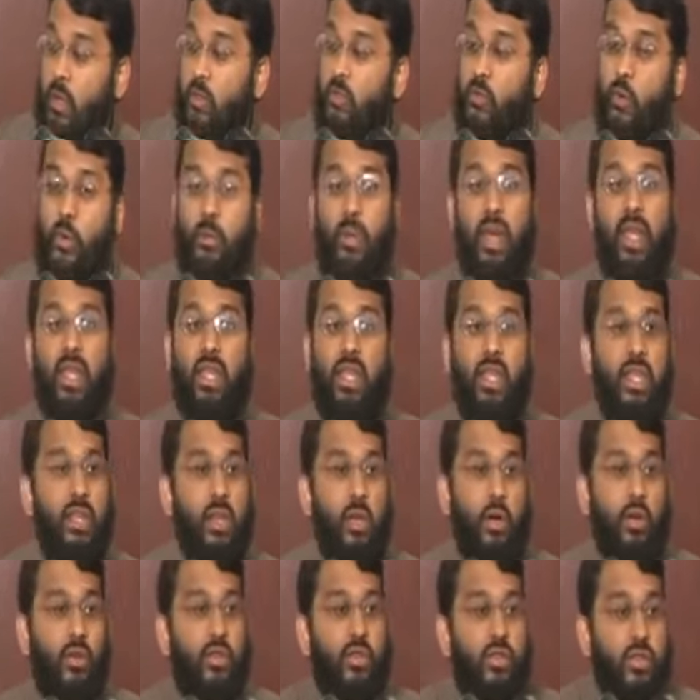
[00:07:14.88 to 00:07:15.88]
For many
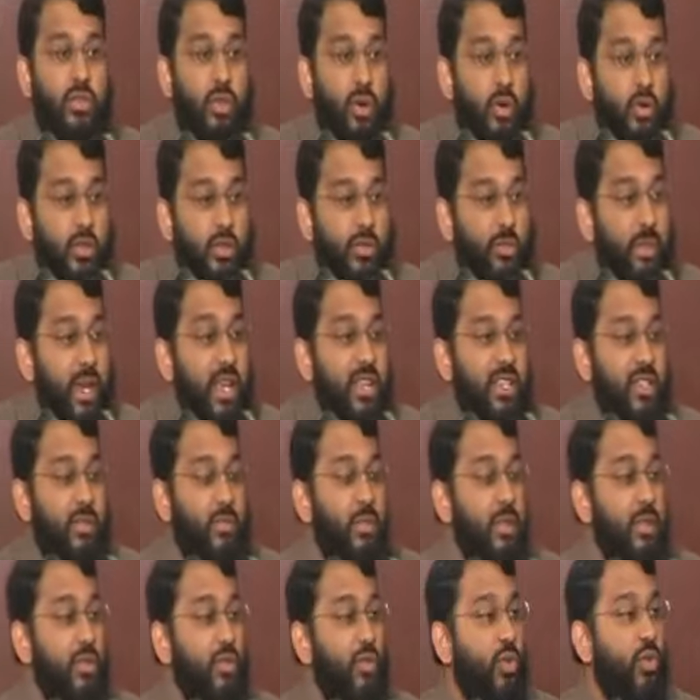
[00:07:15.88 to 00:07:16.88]
years, those
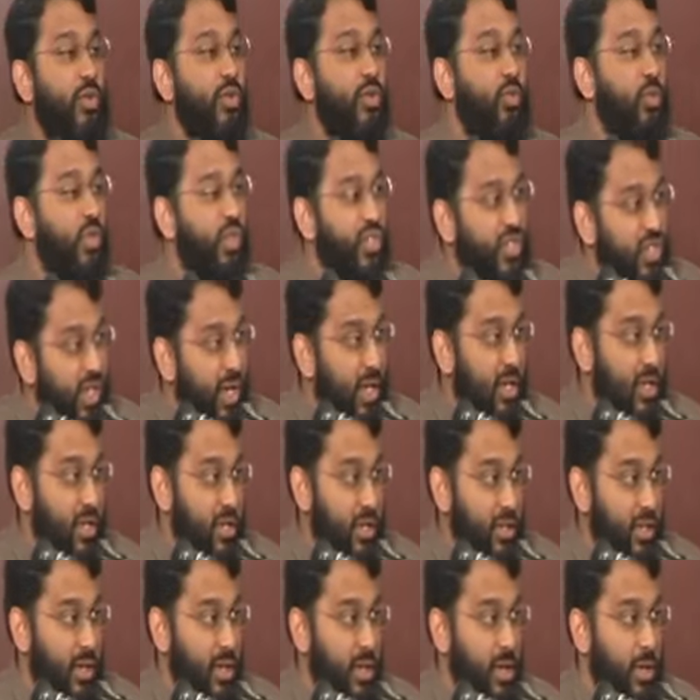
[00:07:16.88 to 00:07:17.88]
basement doors were
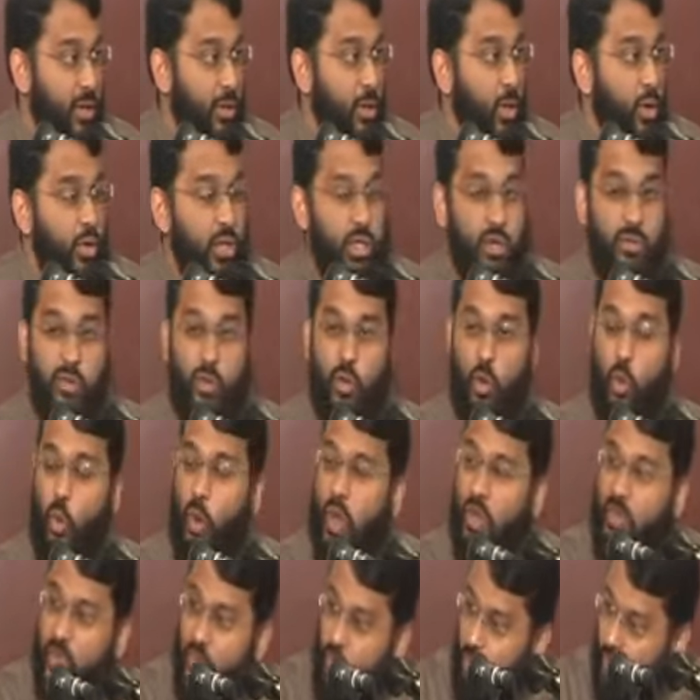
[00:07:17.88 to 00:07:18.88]
shut. Those of you who
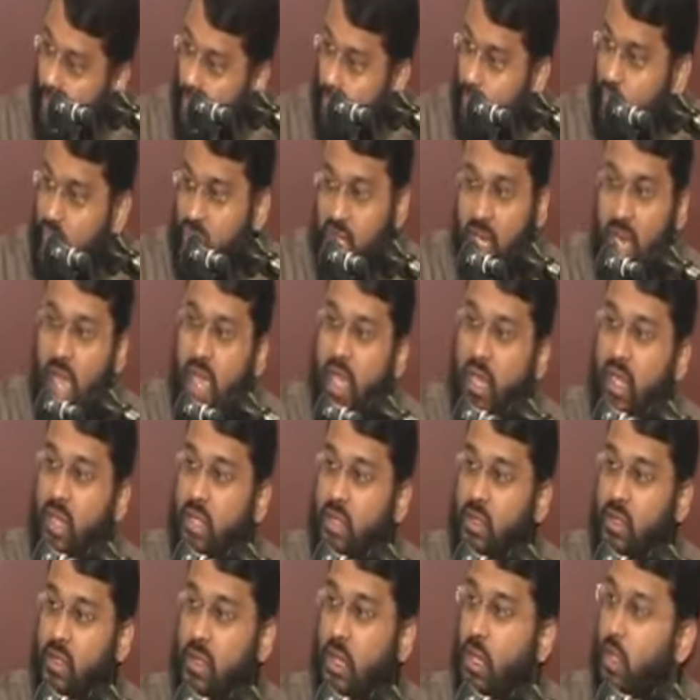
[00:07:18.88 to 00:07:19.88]
went throughout the
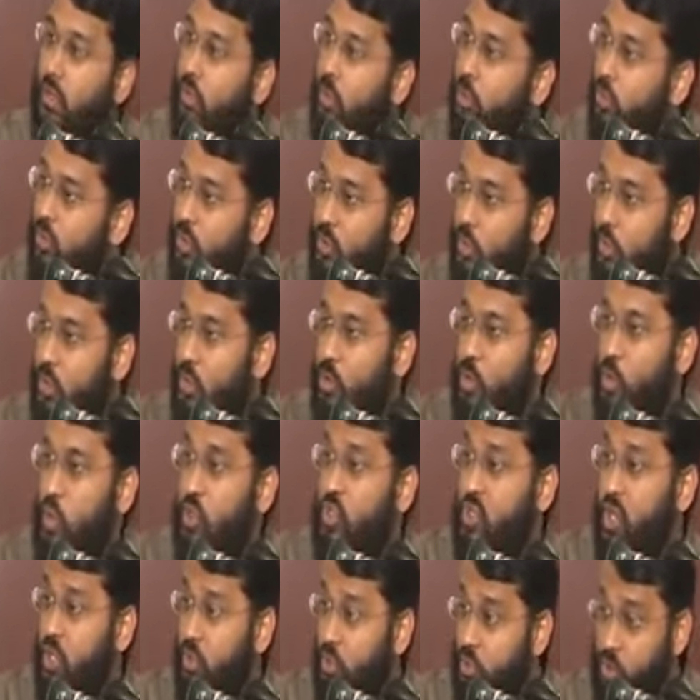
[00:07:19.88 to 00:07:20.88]
80s, those doors were
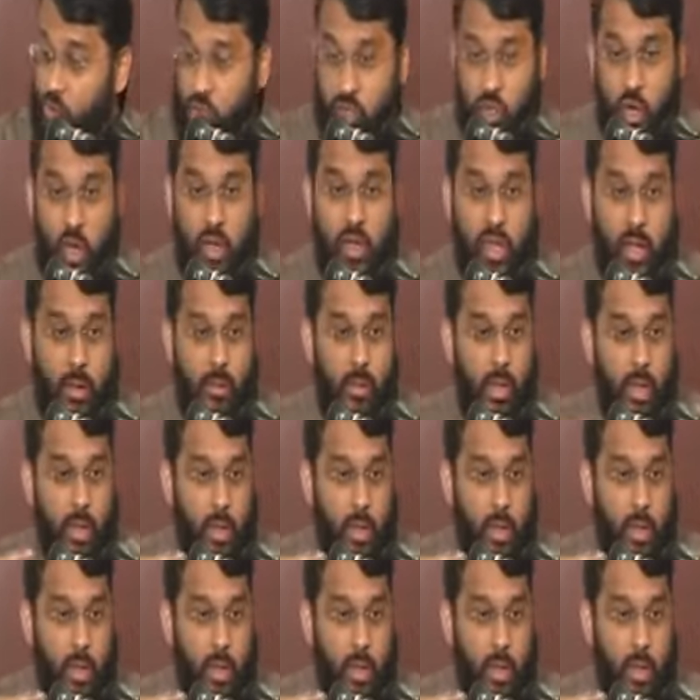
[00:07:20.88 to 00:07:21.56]
shut. You saw them,